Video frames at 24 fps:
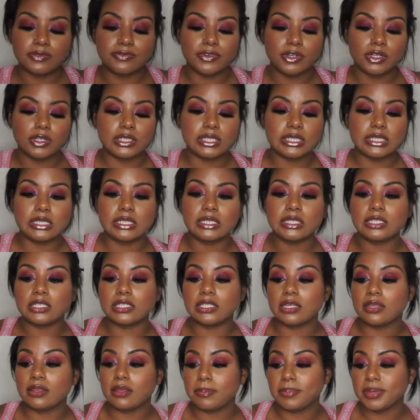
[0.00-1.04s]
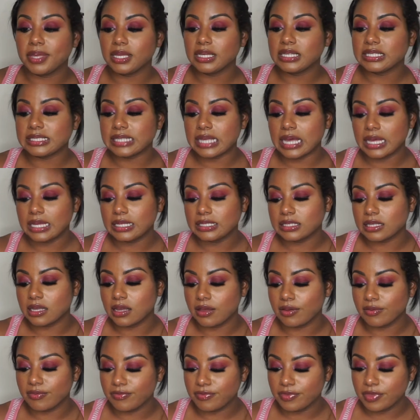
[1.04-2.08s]
versus the big size
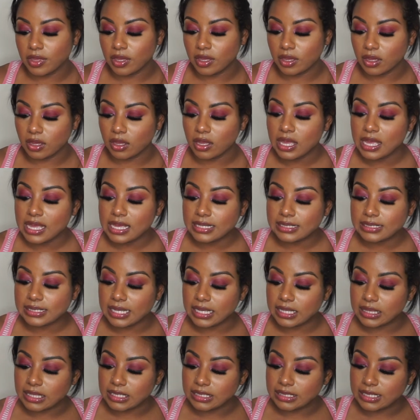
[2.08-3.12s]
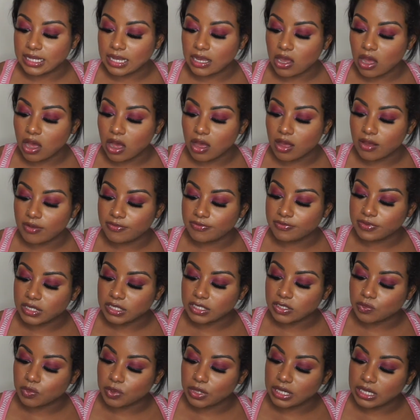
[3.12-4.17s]
of the Take the Day Off.
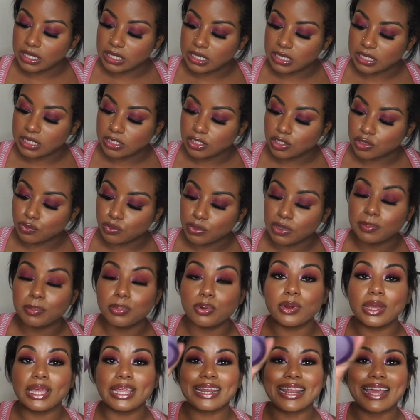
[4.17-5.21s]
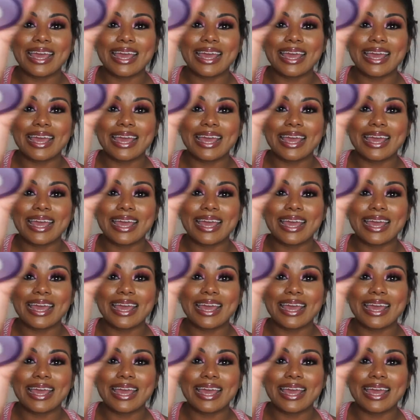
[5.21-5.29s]
This one is 3.8